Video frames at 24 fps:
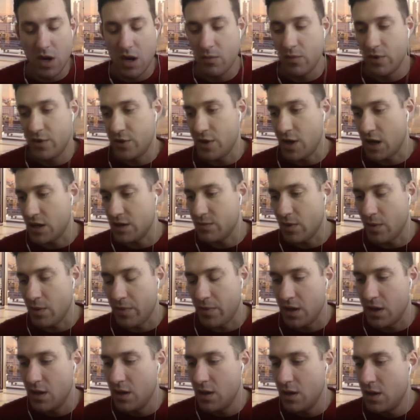we talked about,
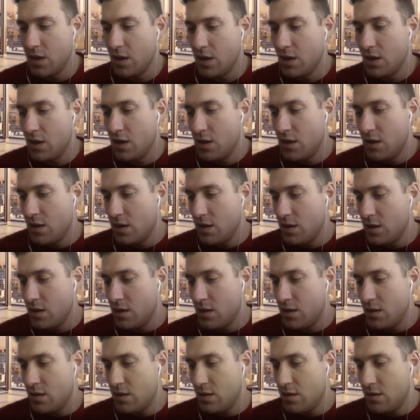but
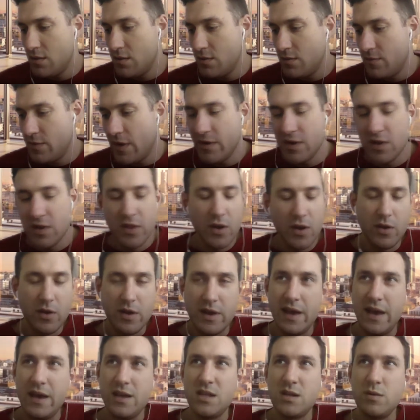very little
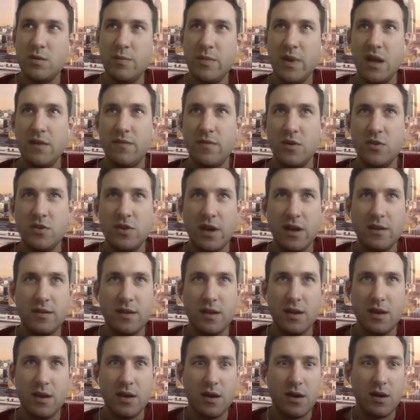case to be made for
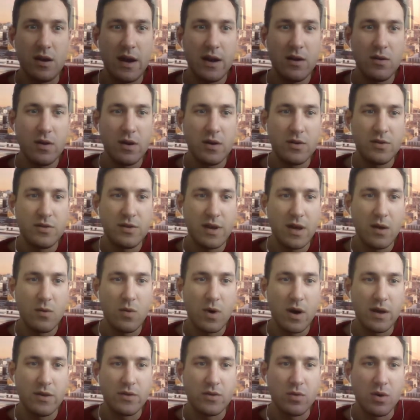JT here. I don't understand
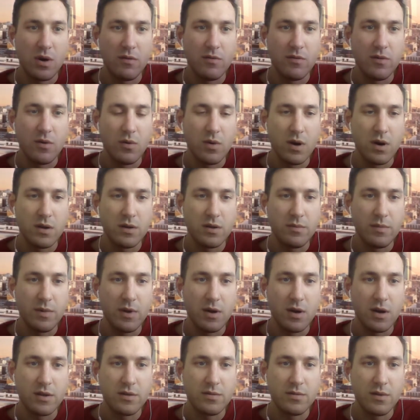why he's 12-1, to be
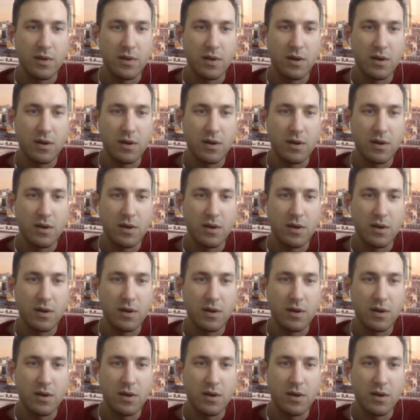honest with you.